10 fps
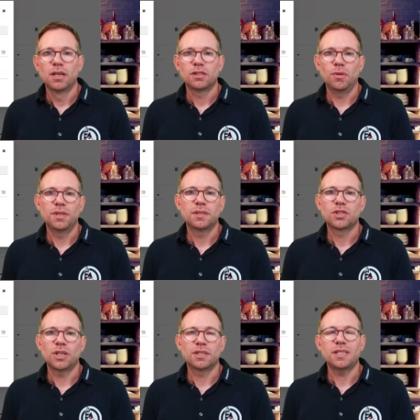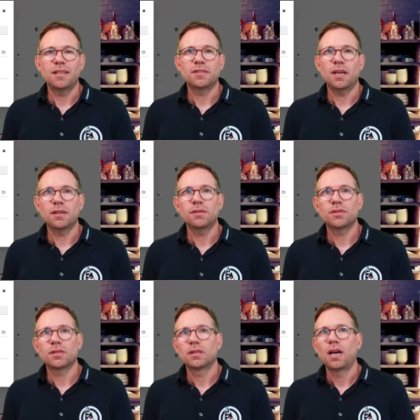So this is just 10
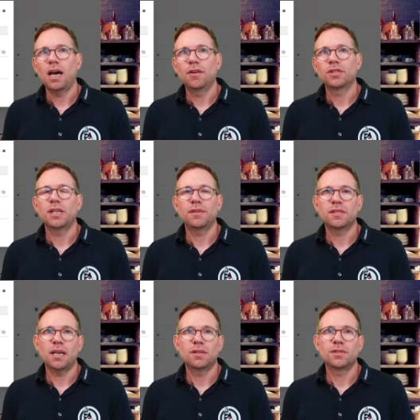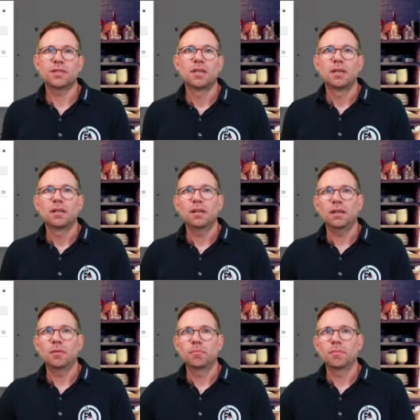seconds. After 10 seconds,
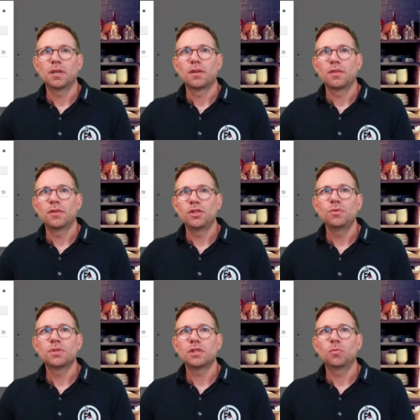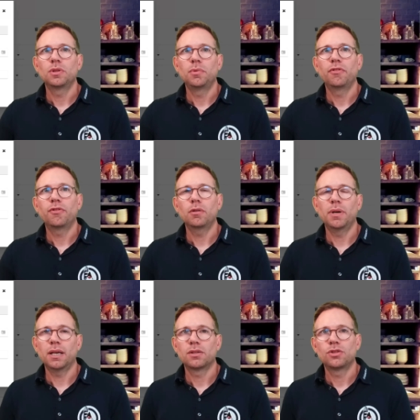the user will be
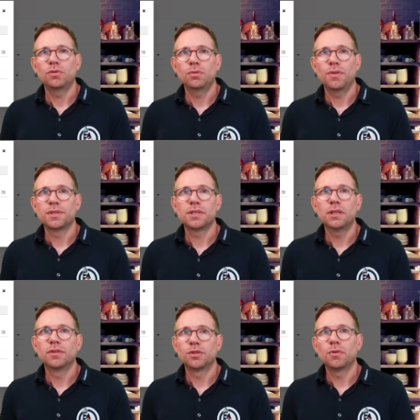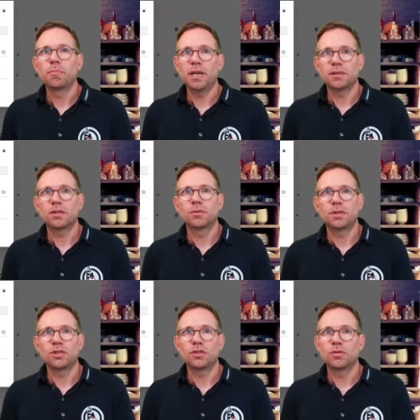fallback to the silver, to the basic
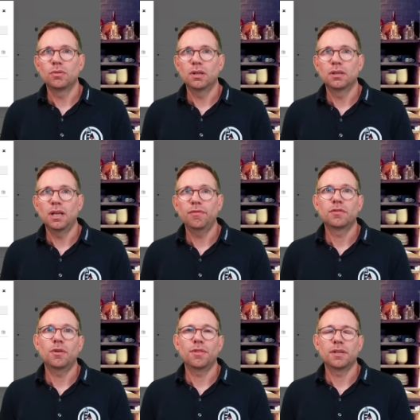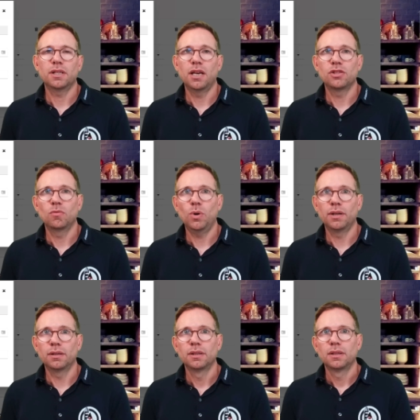condition, to a level of authentication
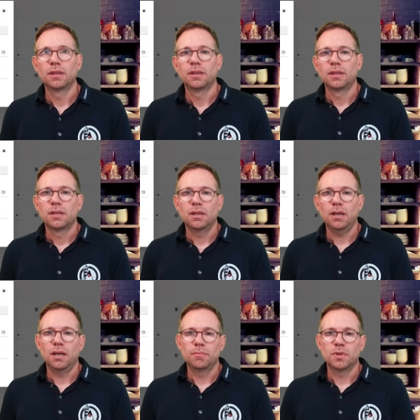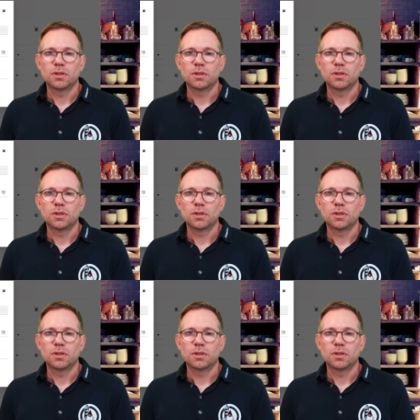1.